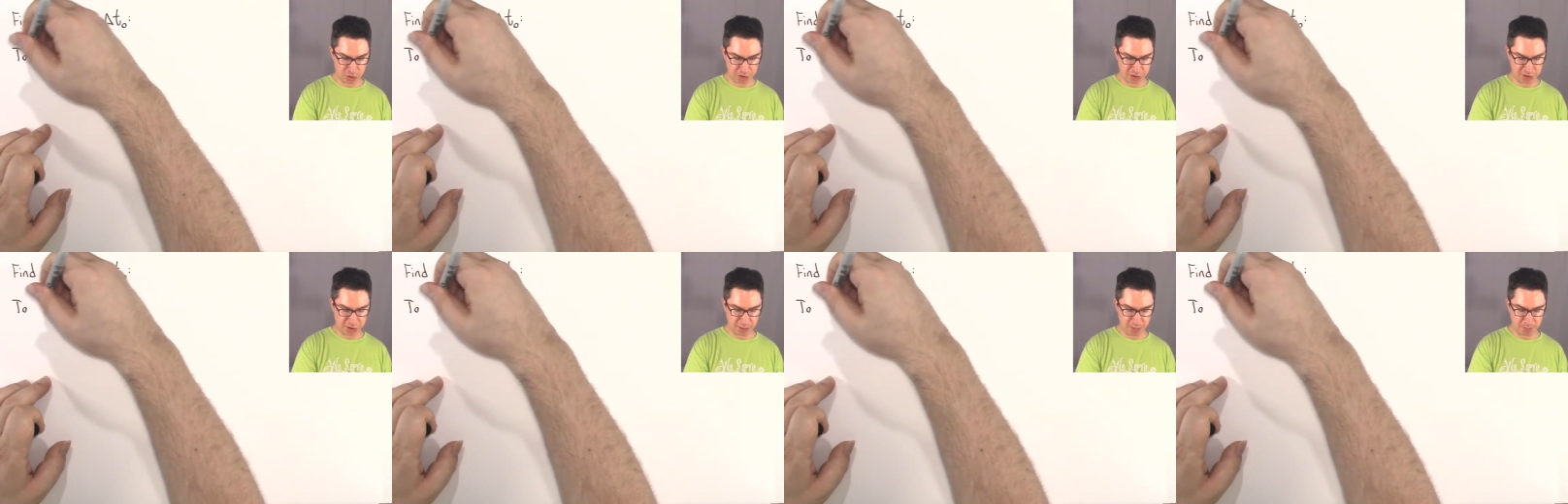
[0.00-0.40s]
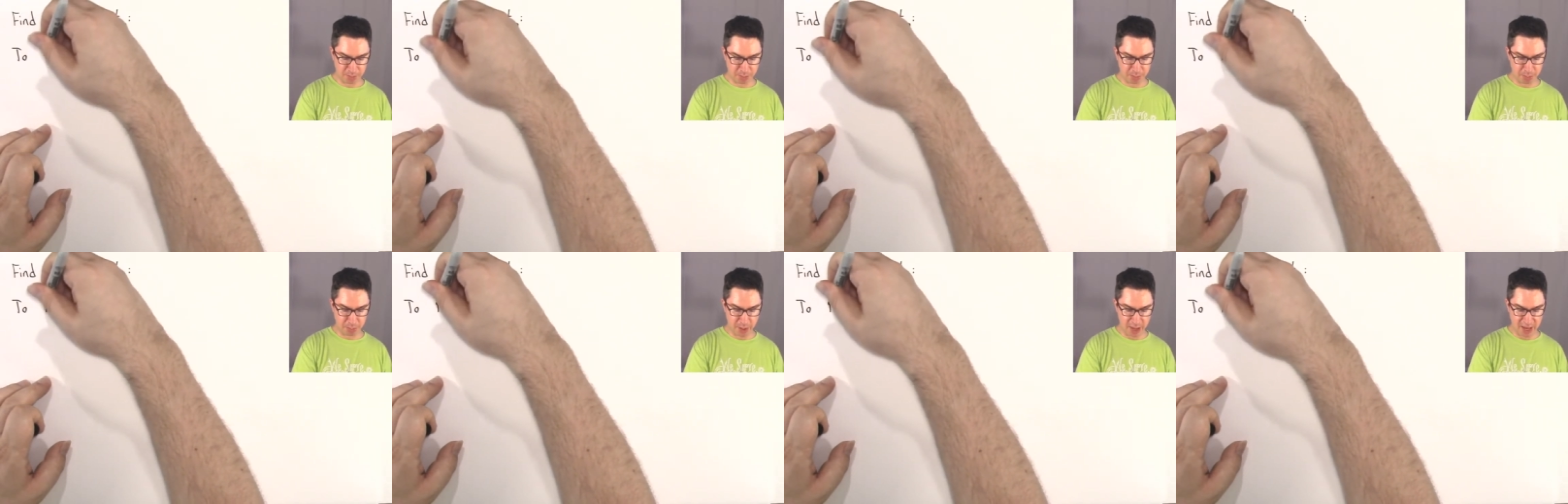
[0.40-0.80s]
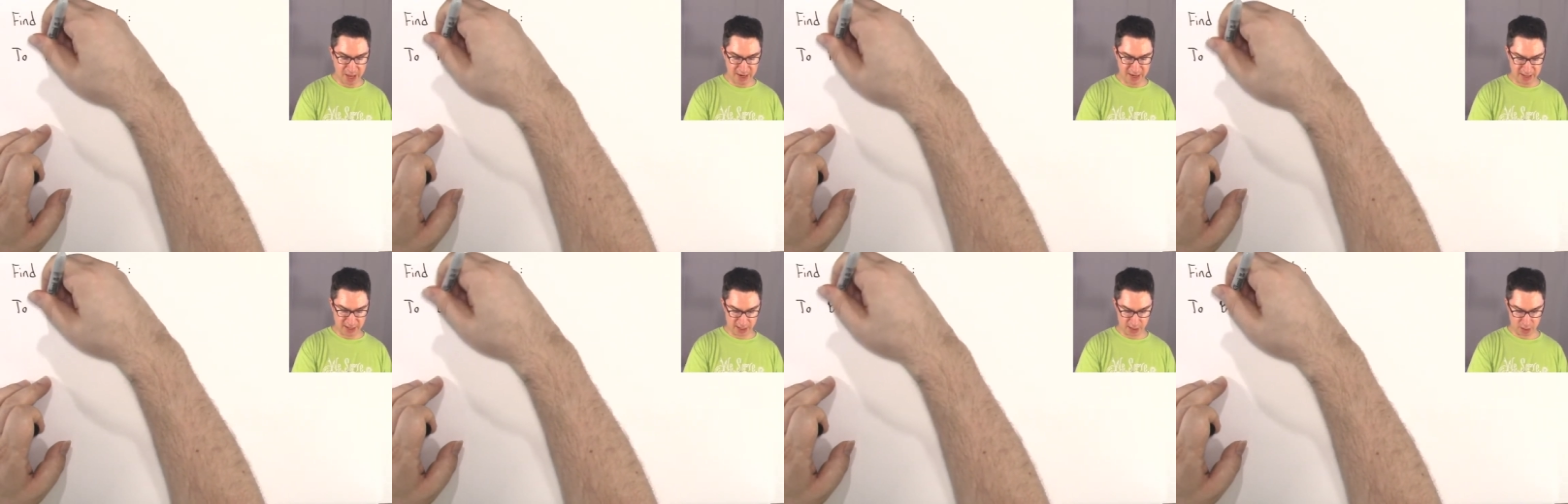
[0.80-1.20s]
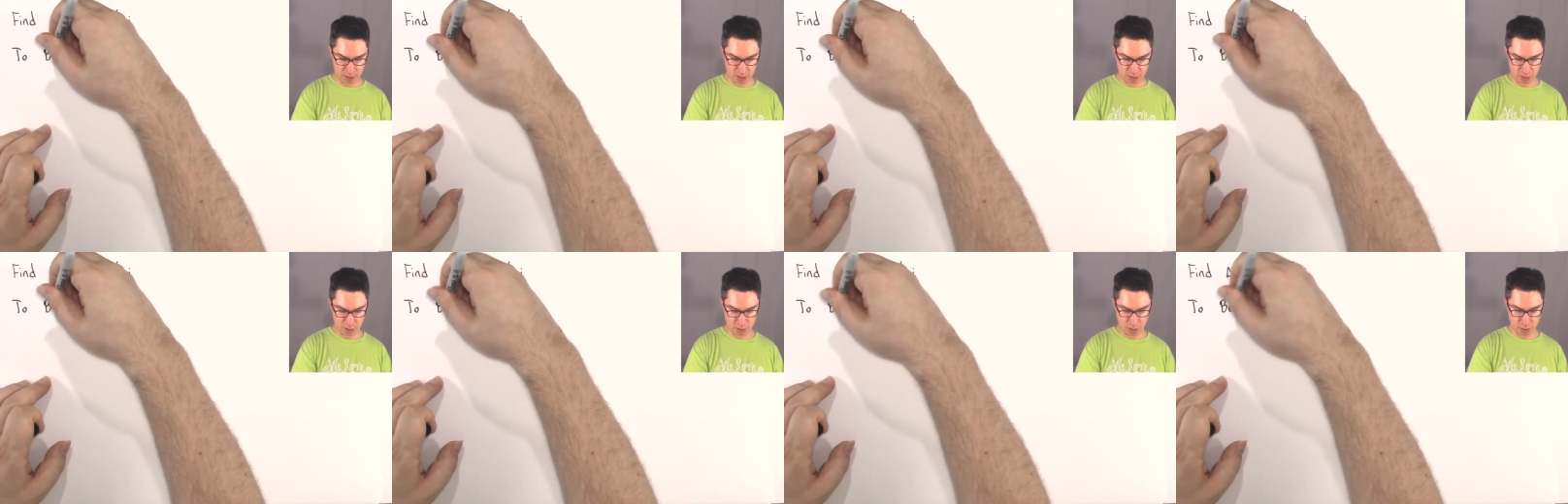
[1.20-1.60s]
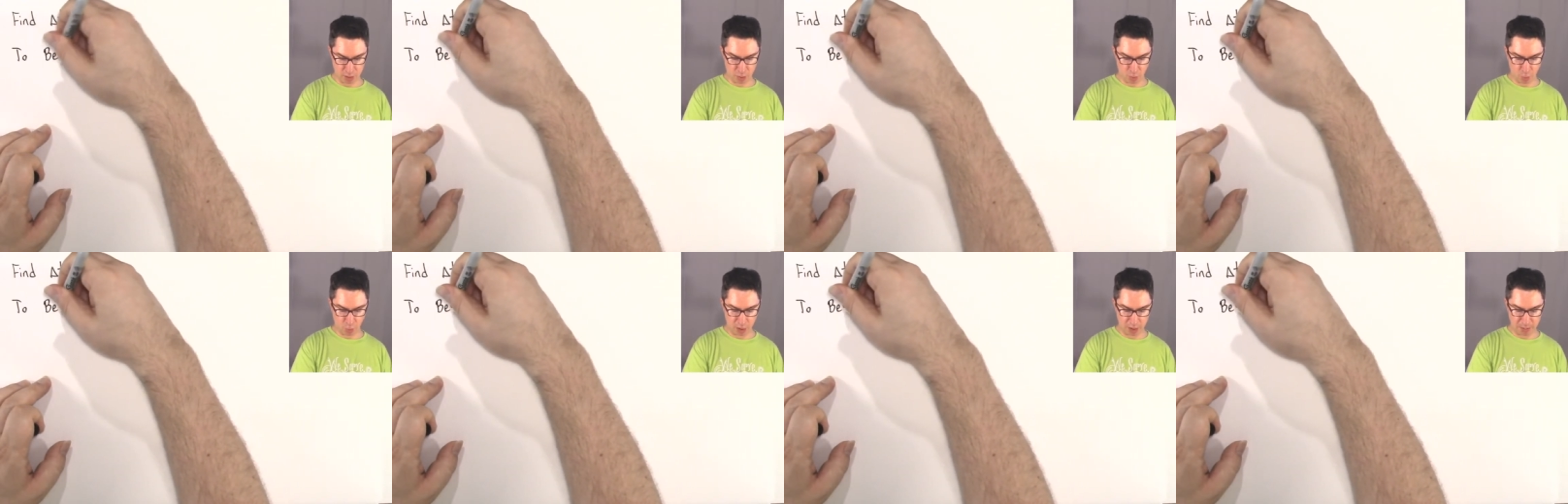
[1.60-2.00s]
To Benny,
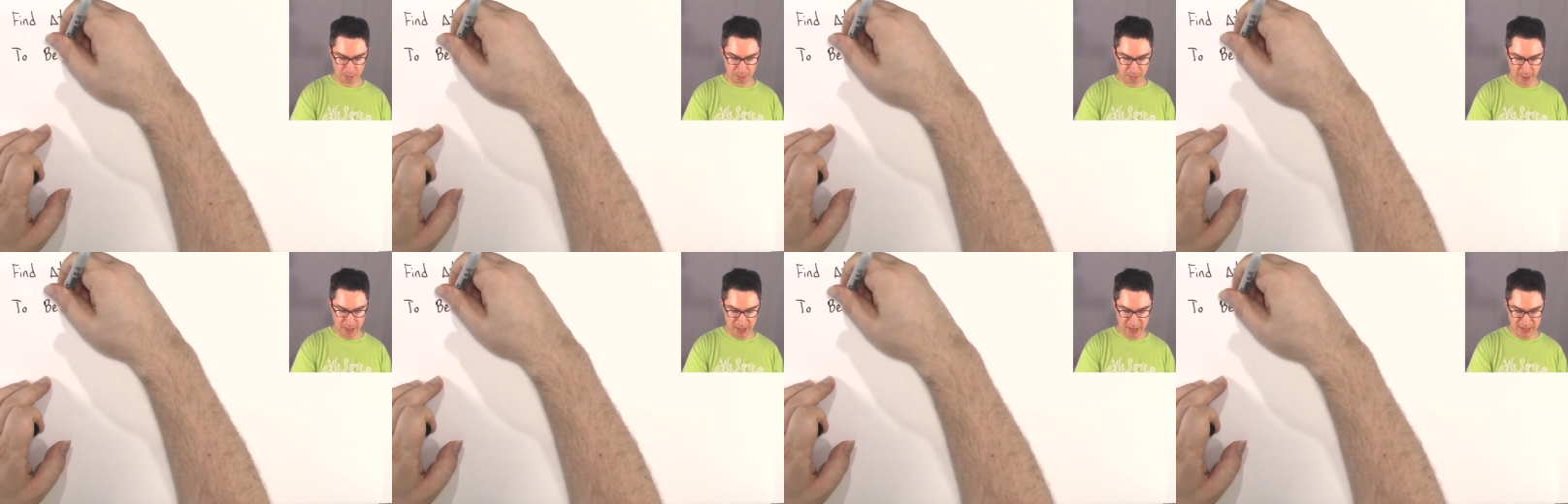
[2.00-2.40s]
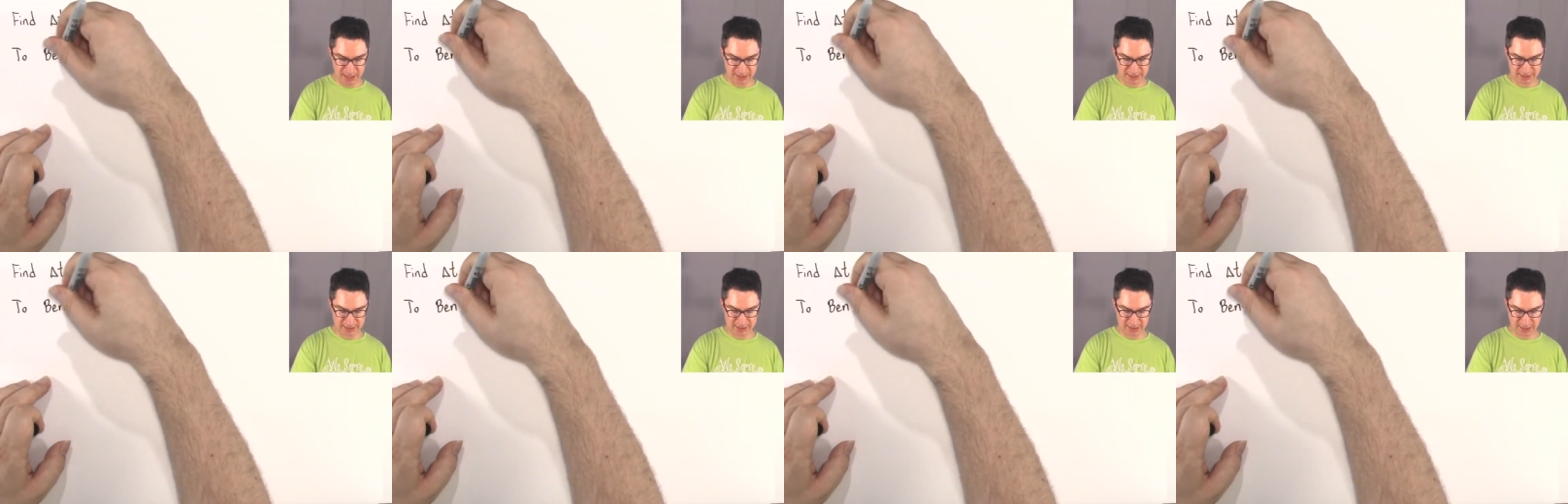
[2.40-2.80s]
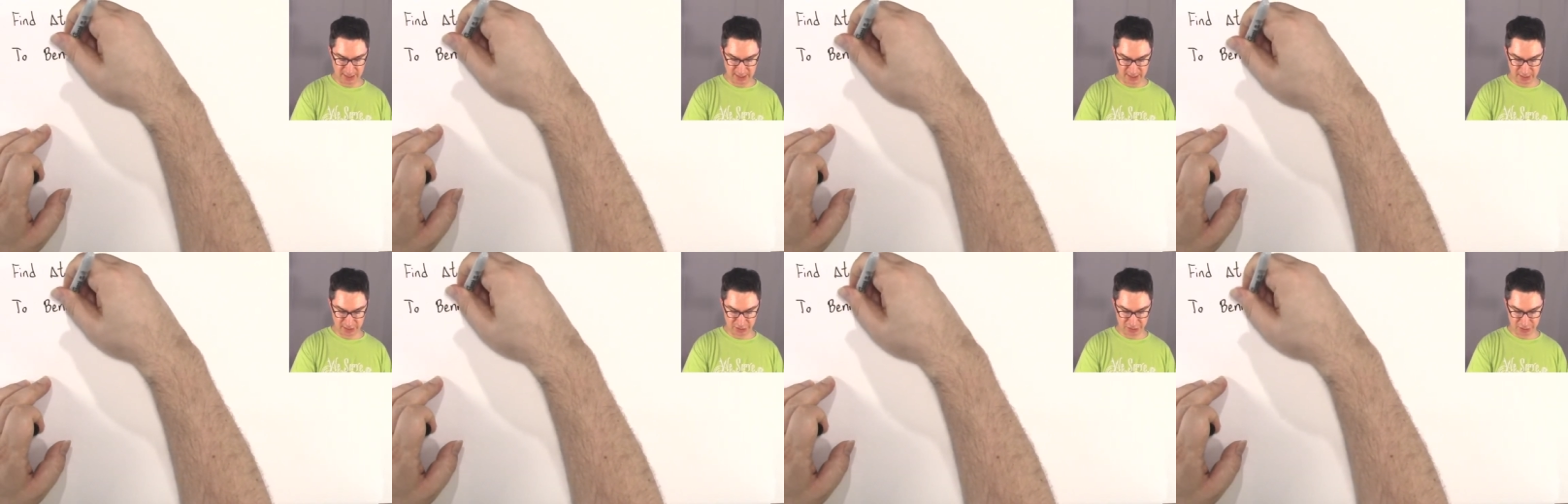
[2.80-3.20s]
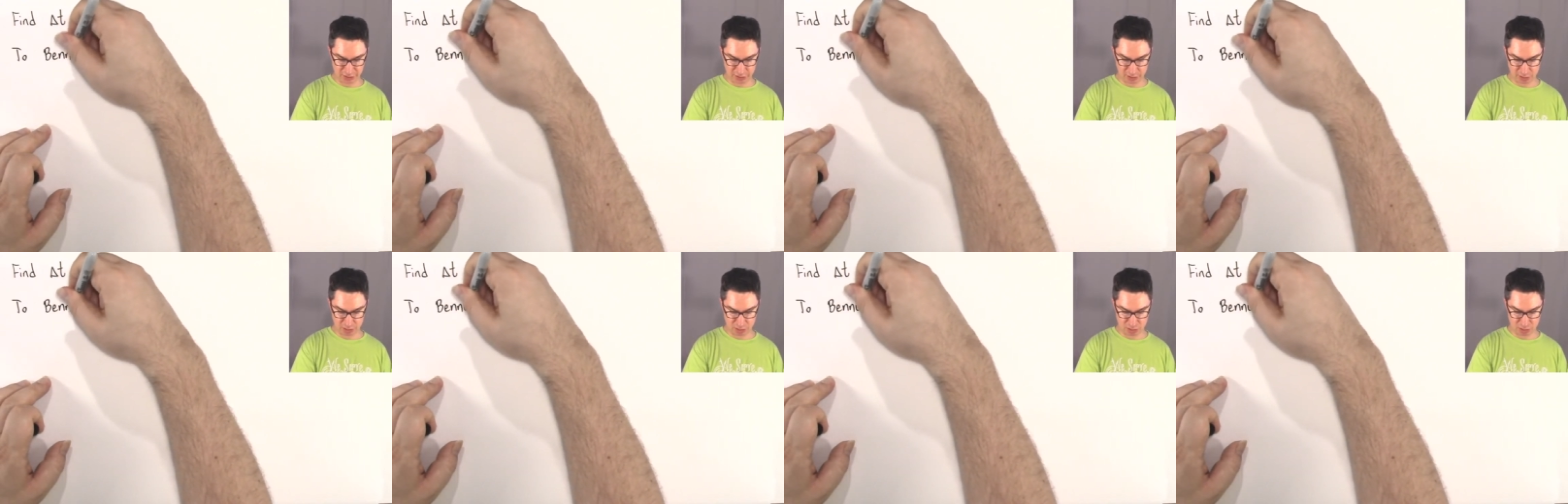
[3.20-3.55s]
what Benny sees